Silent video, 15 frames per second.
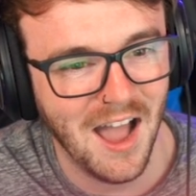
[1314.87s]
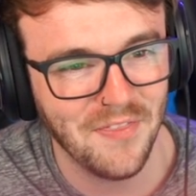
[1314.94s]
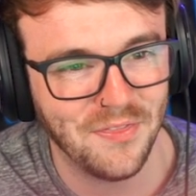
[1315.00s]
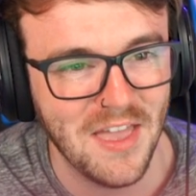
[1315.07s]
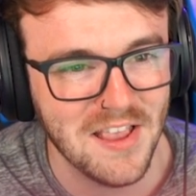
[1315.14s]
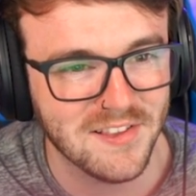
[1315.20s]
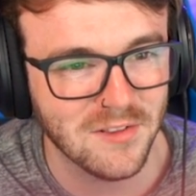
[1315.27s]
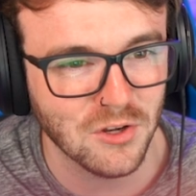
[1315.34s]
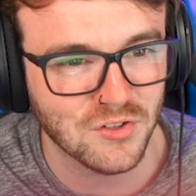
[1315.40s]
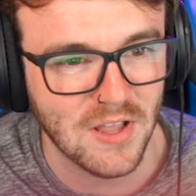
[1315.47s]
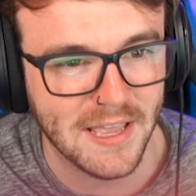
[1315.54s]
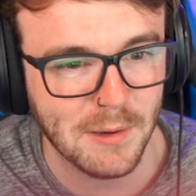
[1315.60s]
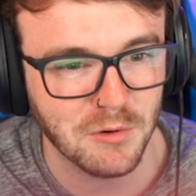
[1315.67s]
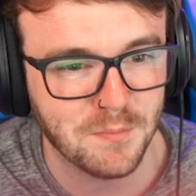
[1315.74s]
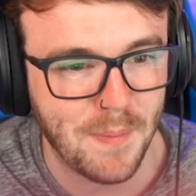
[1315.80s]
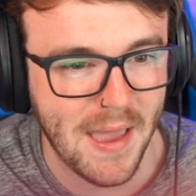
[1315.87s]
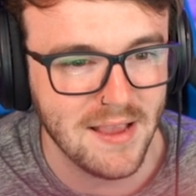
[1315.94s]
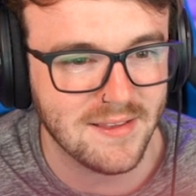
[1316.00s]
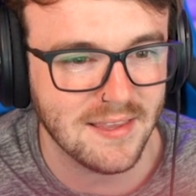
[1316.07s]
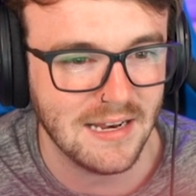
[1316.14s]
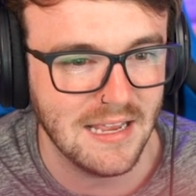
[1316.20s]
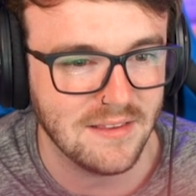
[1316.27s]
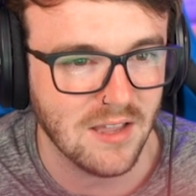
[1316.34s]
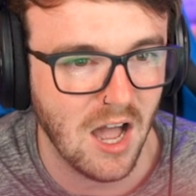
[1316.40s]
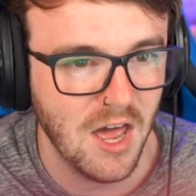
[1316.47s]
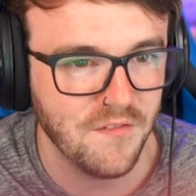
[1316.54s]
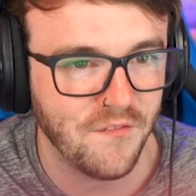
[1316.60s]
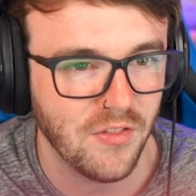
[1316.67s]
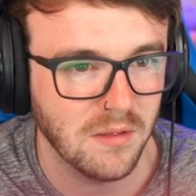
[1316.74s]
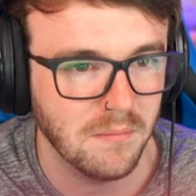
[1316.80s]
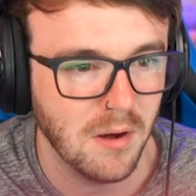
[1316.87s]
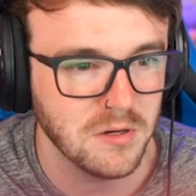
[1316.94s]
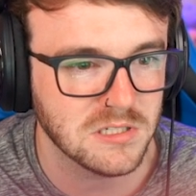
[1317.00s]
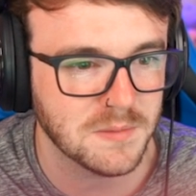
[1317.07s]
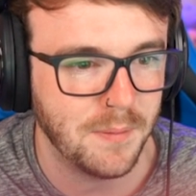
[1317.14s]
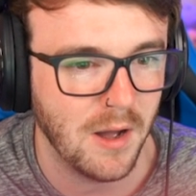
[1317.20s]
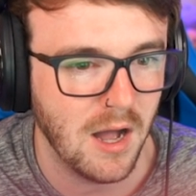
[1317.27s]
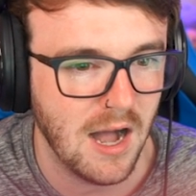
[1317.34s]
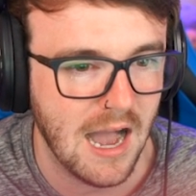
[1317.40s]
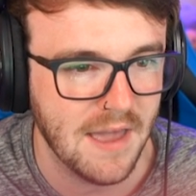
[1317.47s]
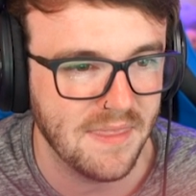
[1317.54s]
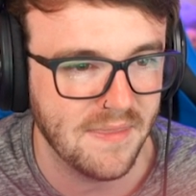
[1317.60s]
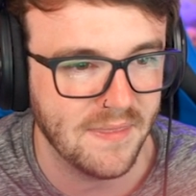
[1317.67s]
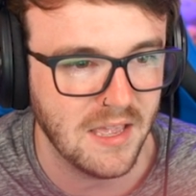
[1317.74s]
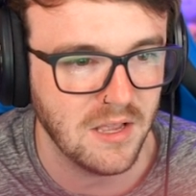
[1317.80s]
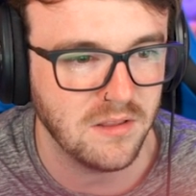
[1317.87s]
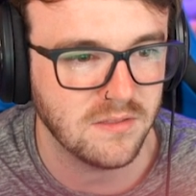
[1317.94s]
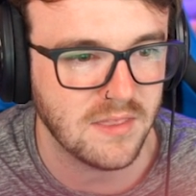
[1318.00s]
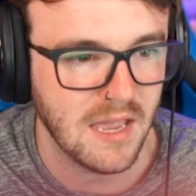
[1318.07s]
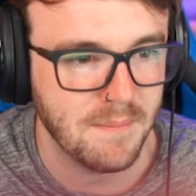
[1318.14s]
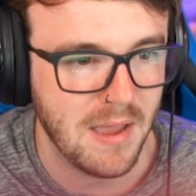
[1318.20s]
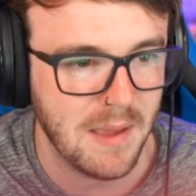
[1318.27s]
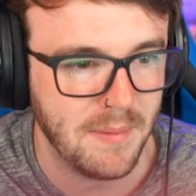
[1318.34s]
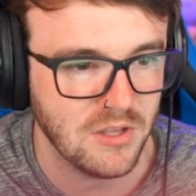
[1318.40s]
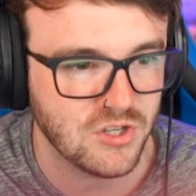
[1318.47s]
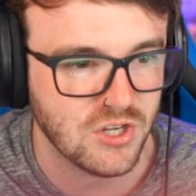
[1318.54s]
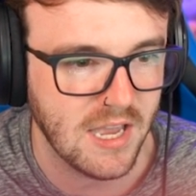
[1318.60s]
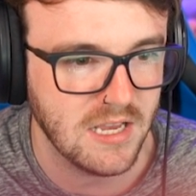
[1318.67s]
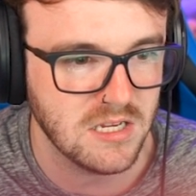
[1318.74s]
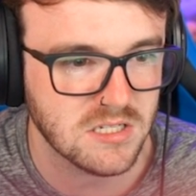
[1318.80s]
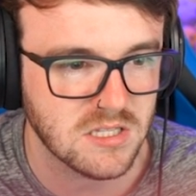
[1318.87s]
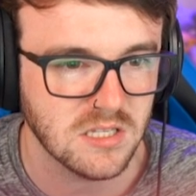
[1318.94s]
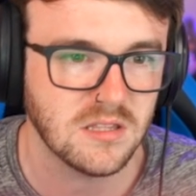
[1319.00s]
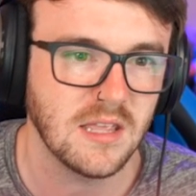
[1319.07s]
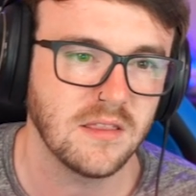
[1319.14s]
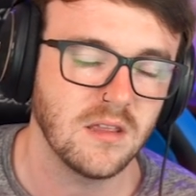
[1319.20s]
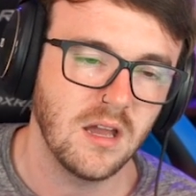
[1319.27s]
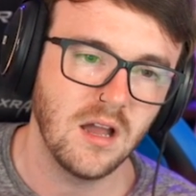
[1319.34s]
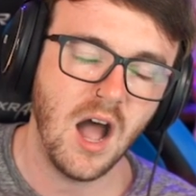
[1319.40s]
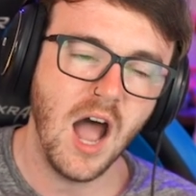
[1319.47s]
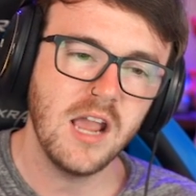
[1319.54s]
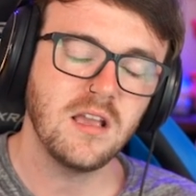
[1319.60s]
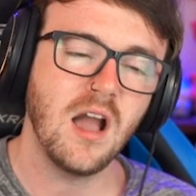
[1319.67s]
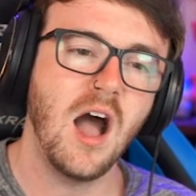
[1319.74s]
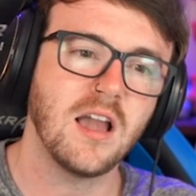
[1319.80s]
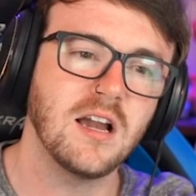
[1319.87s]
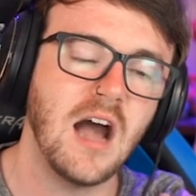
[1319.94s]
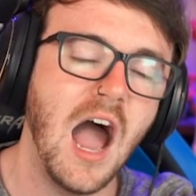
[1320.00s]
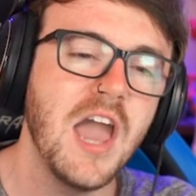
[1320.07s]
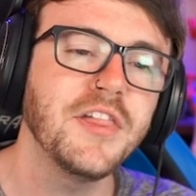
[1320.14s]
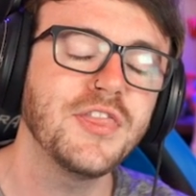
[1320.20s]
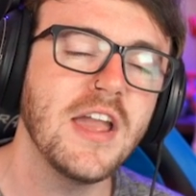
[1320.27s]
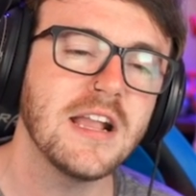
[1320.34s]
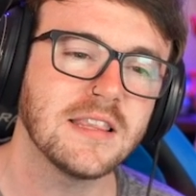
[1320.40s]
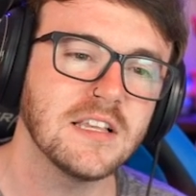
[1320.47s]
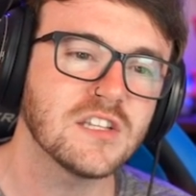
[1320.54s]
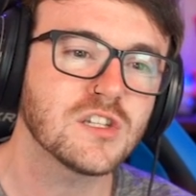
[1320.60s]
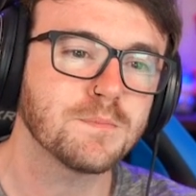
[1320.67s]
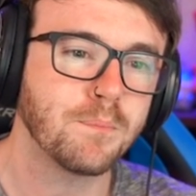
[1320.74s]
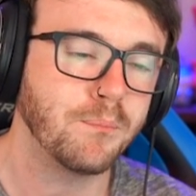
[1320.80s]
This looks like it was basically done for the most part, and then they maybe changed the... I think this